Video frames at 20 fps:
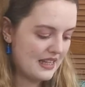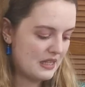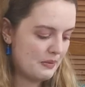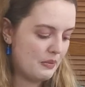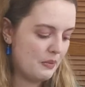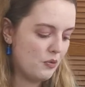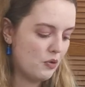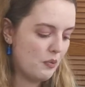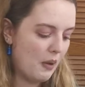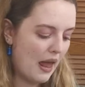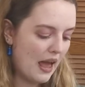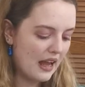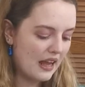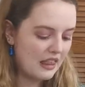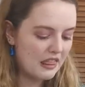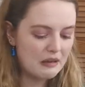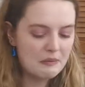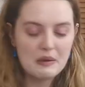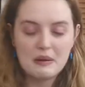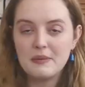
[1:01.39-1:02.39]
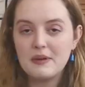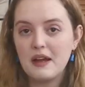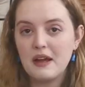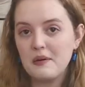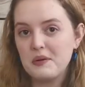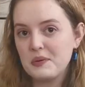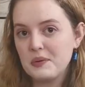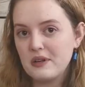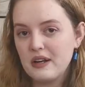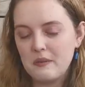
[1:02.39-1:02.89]
it's a bit more black than maybe
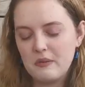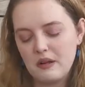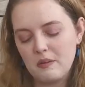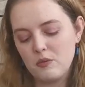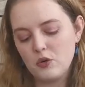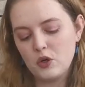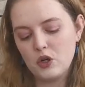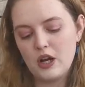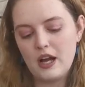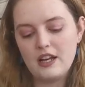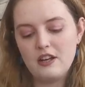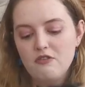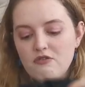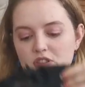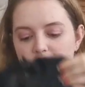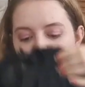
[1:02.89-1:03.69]
I would want. I mean, I